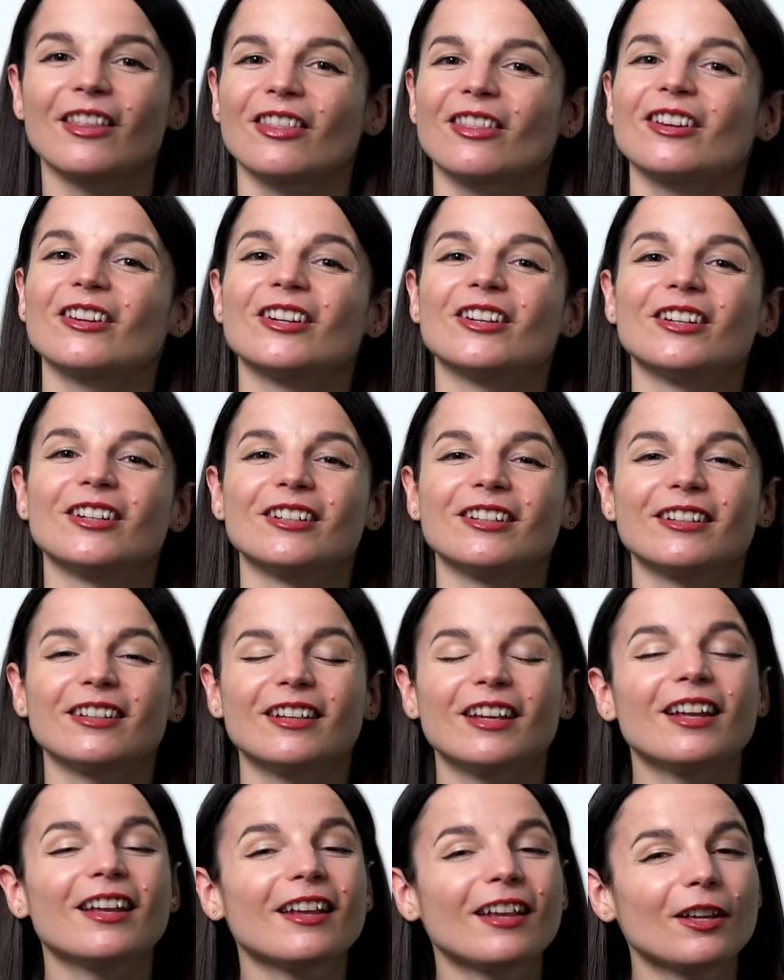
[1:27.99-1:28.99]
Third,
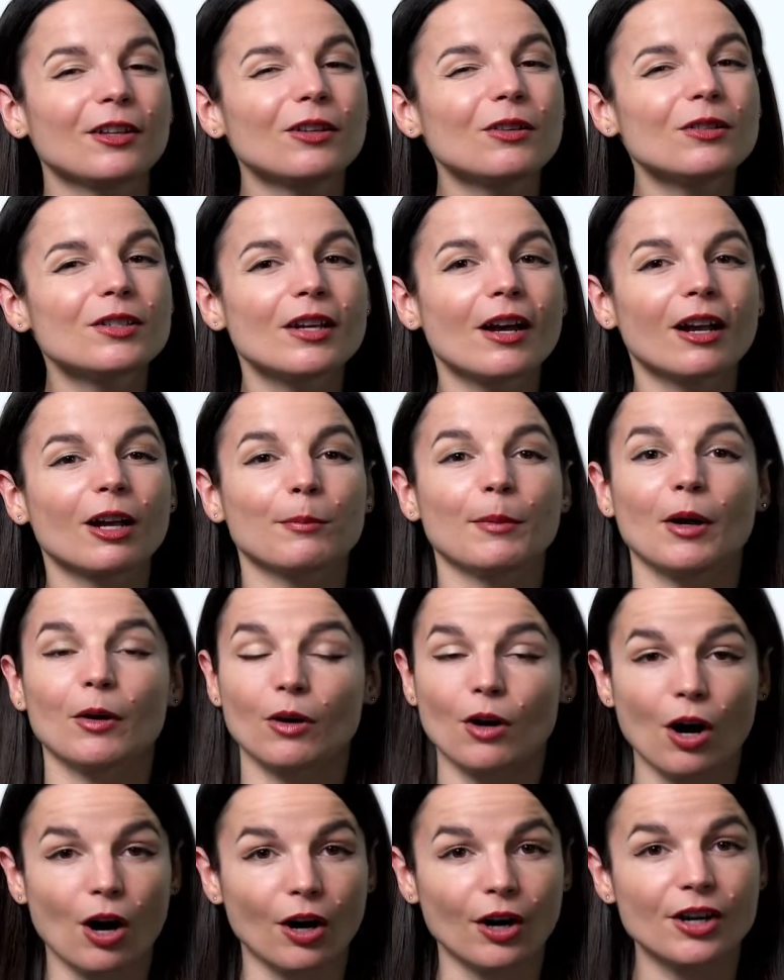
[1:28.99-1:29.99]
can you talk about
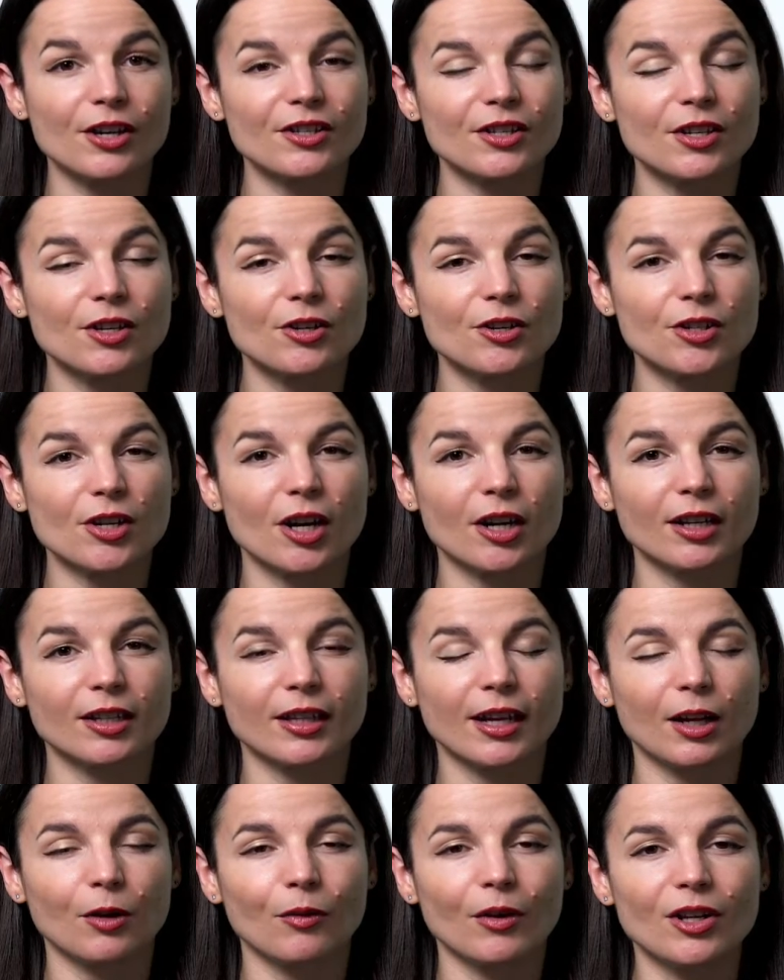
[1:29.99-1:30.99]
cars in your target
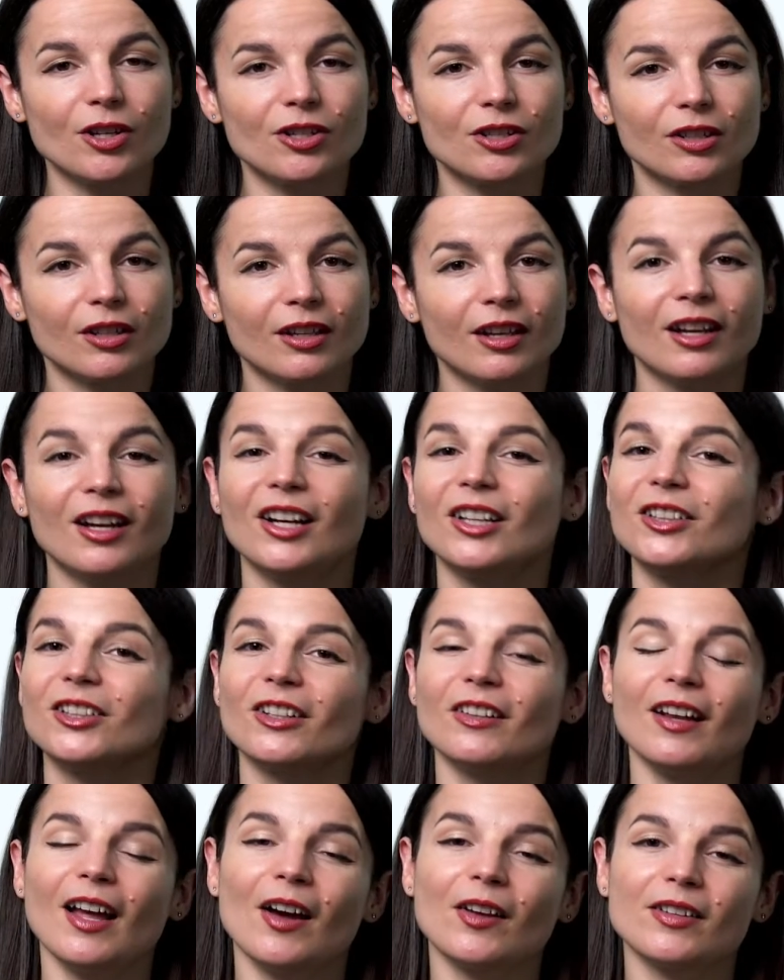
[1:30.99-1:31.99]
language?
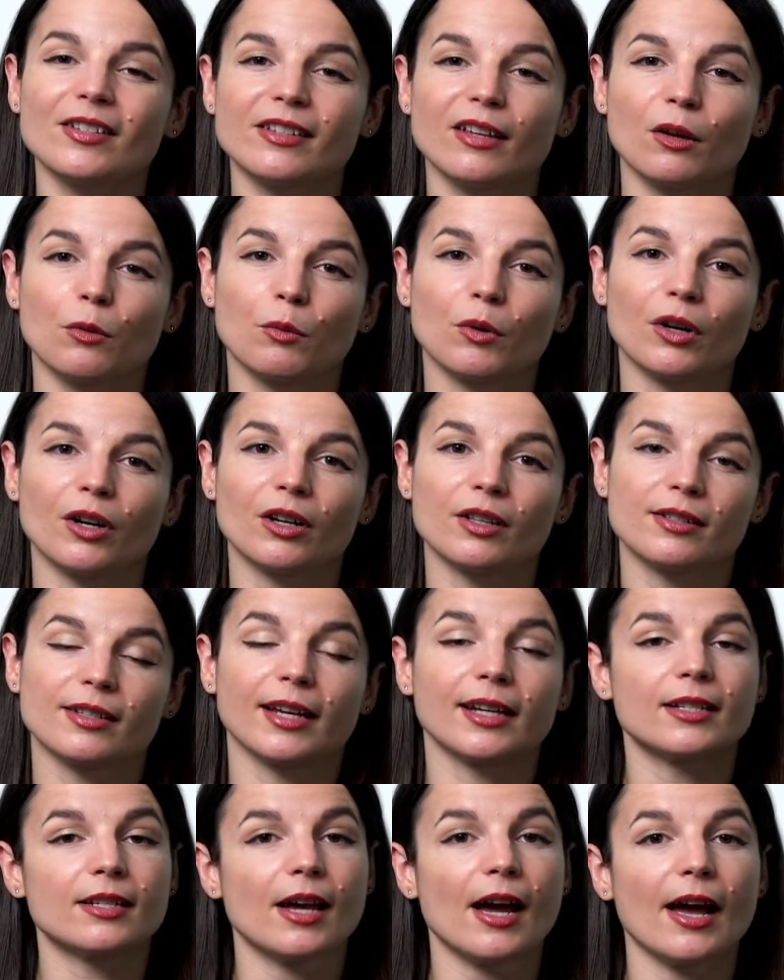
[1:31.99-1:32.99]
Learn how to say words
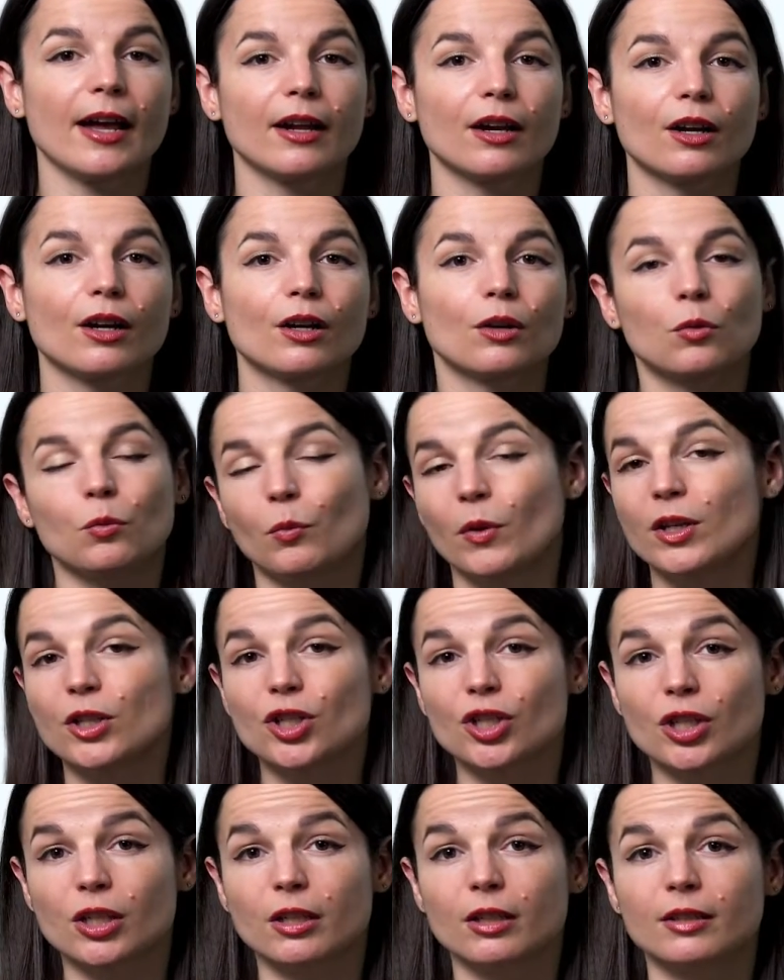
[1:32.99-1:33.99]
like tire,
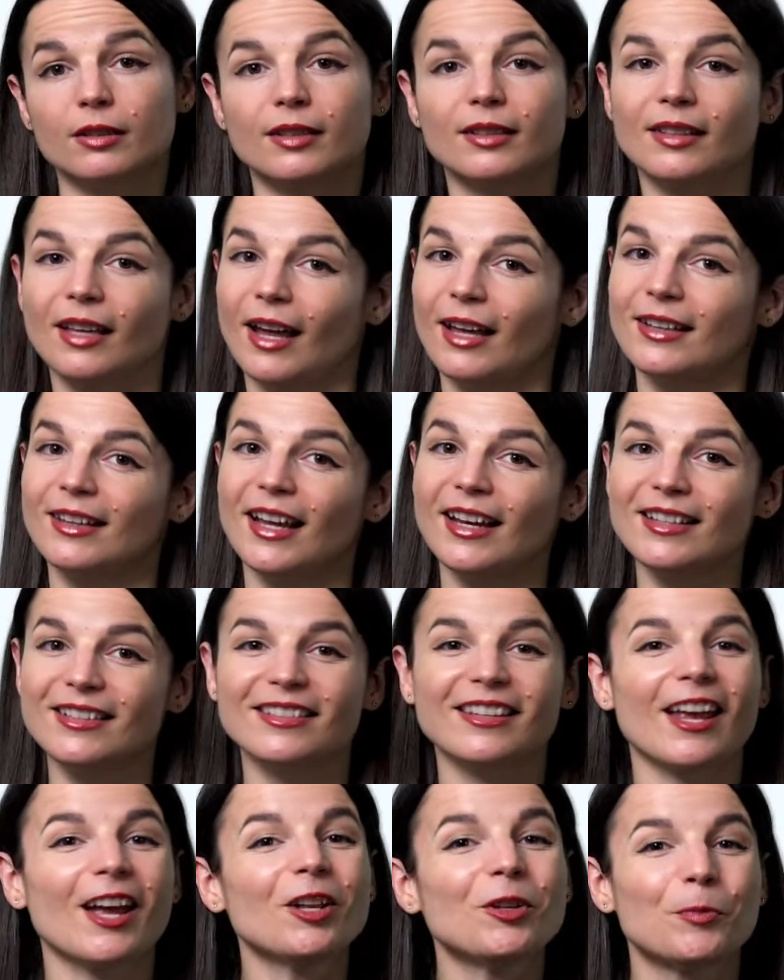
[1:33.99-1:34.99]
windshield, headlights,
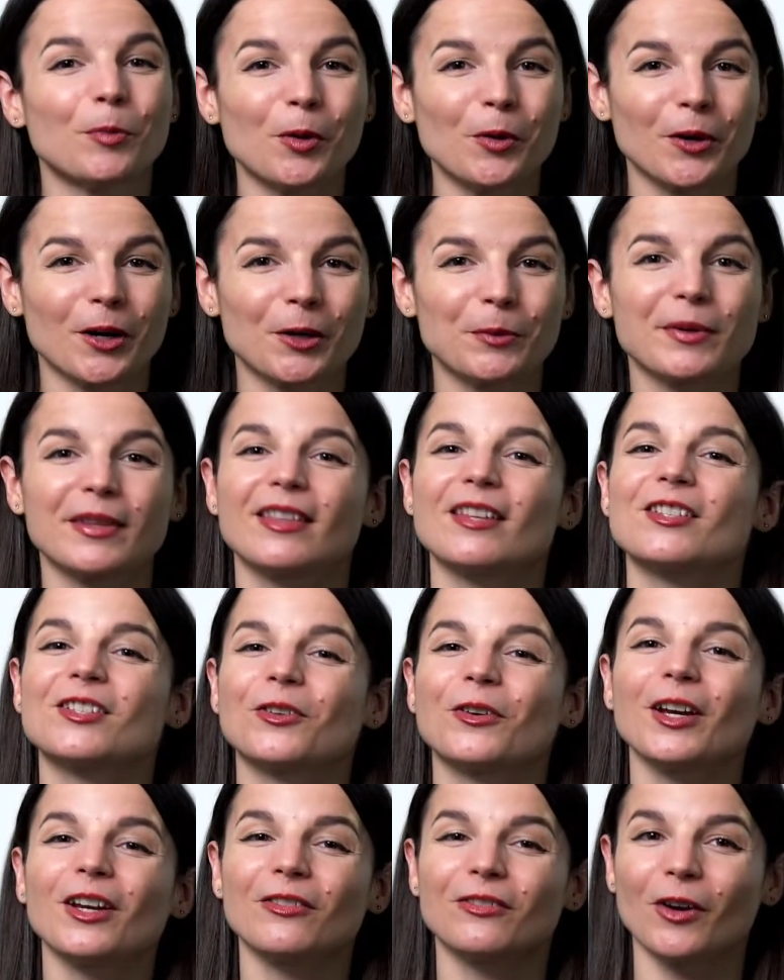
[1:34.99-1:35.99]
and more with this
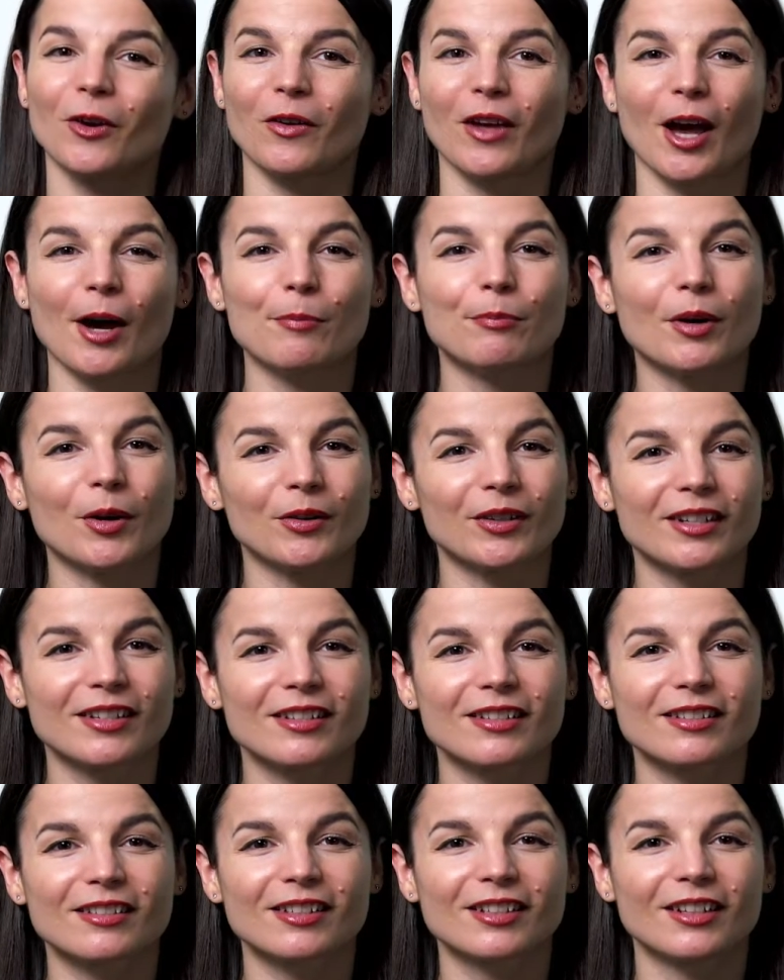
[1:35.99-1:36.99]
quick vocab
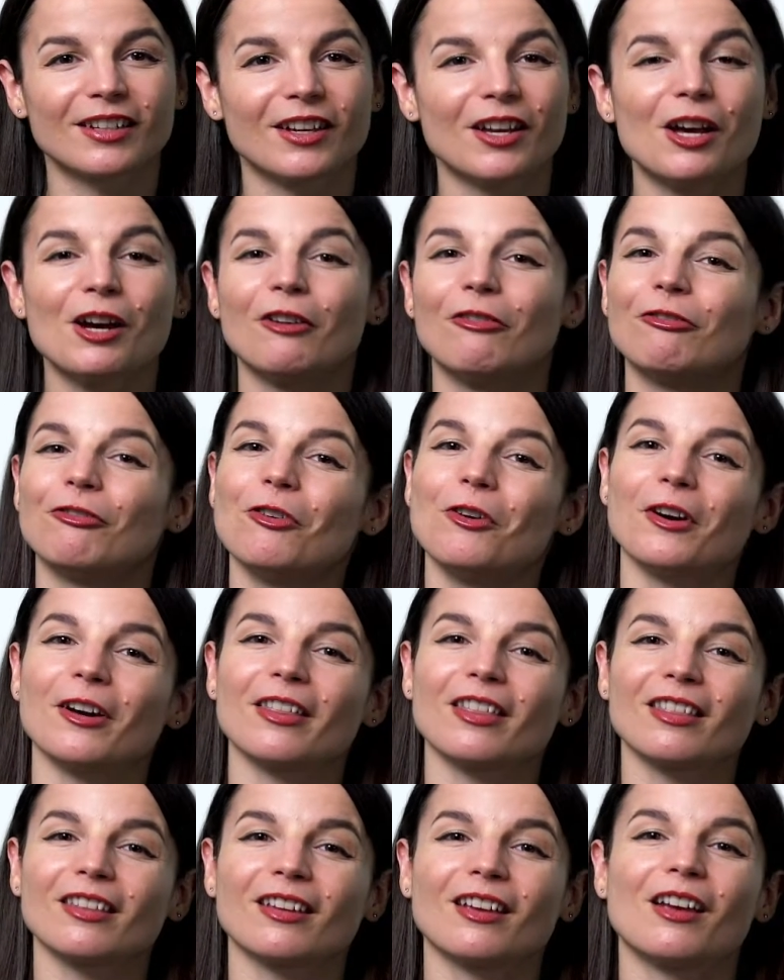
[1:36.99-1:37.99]
bonus.
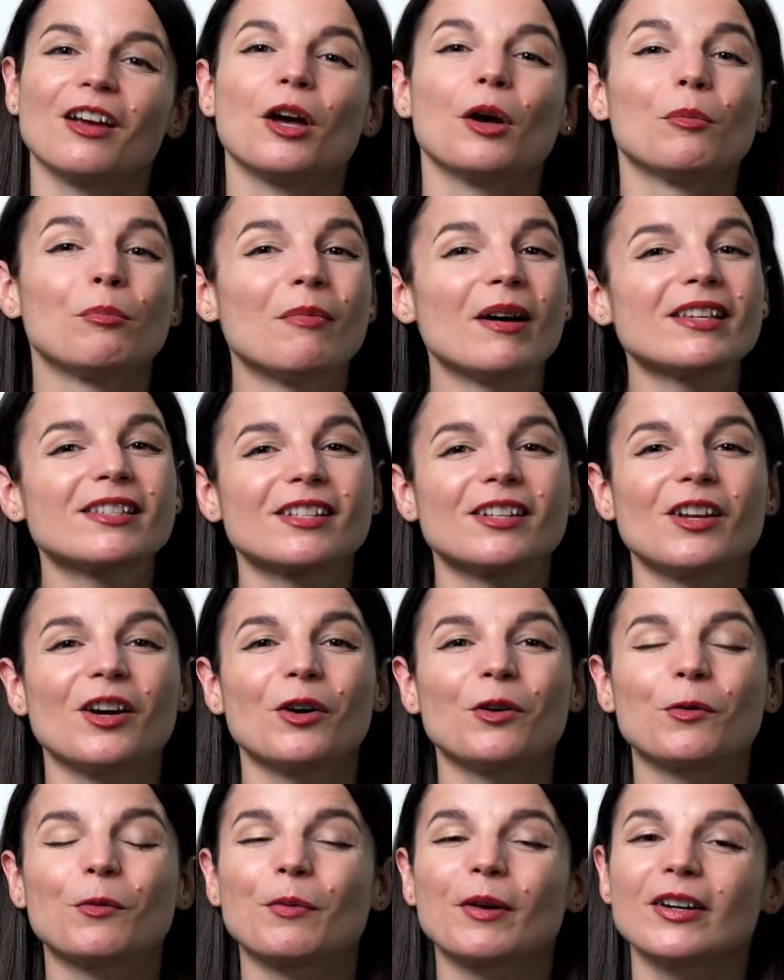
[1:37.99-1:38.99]
Fourth, must
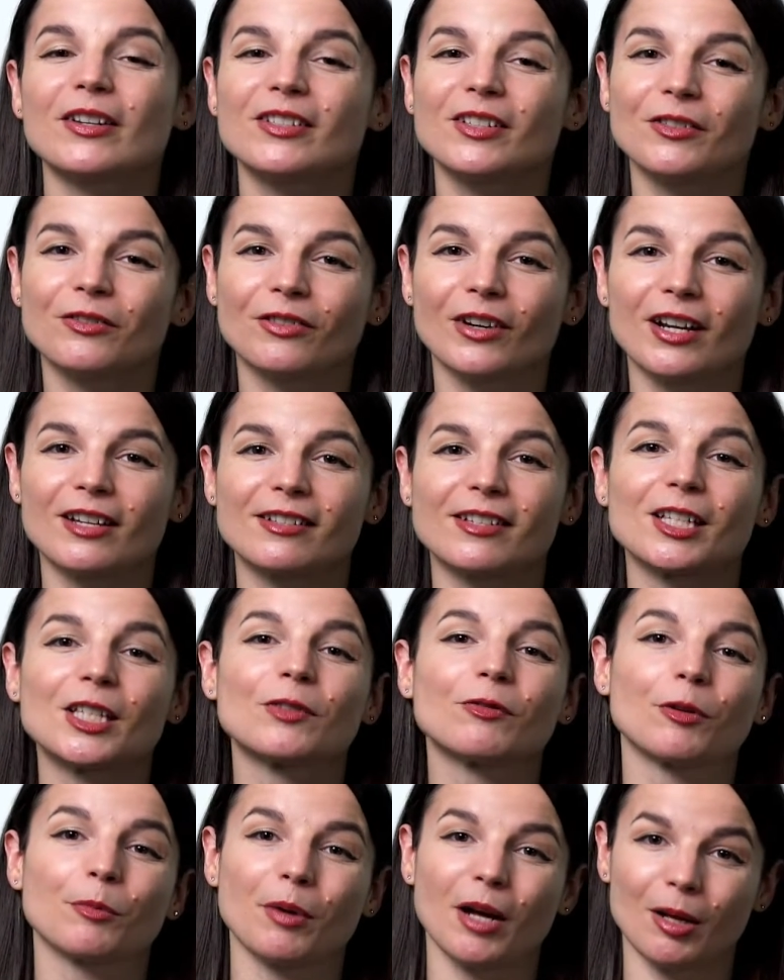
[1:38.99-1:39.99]
know words and phrases
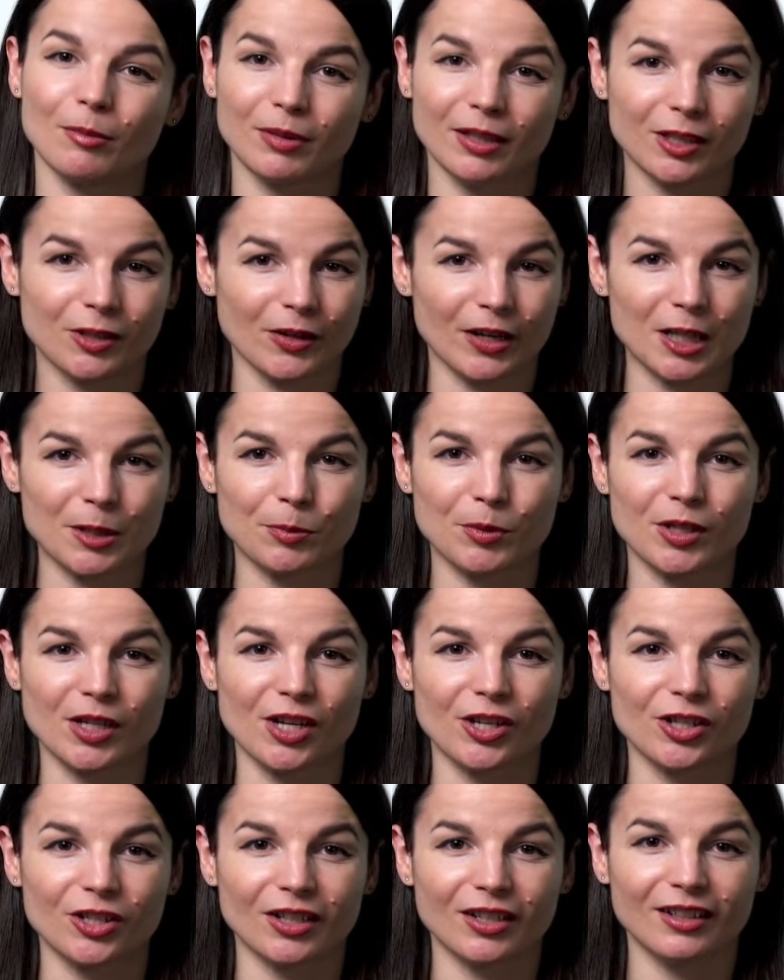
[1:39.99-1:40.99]
for public
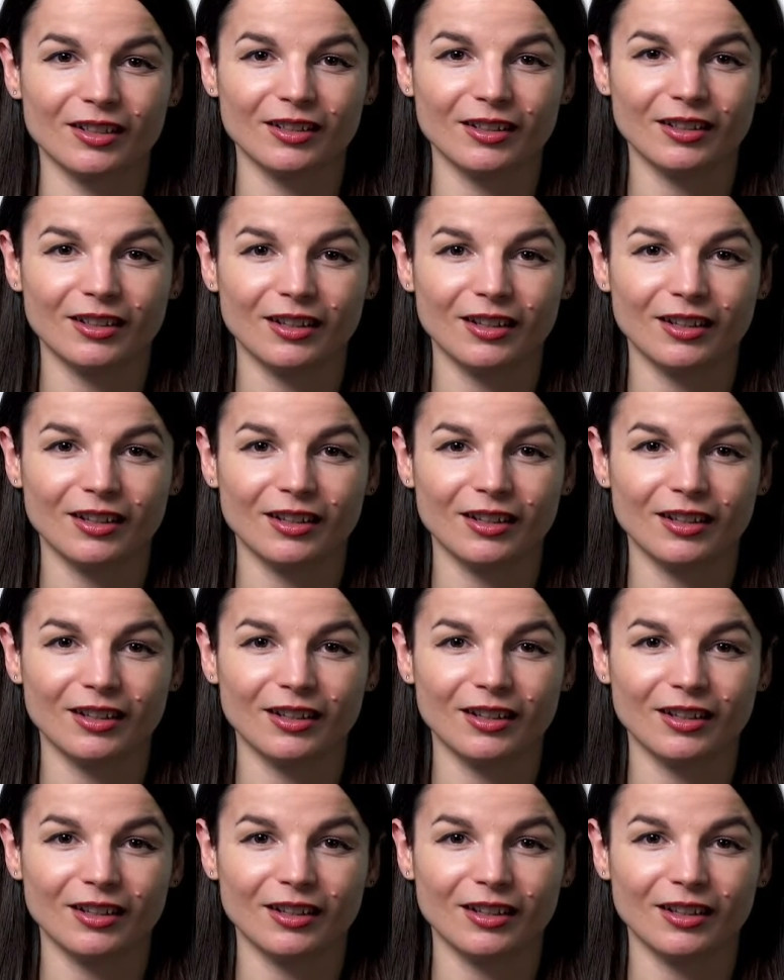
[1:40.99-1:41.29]
transportation.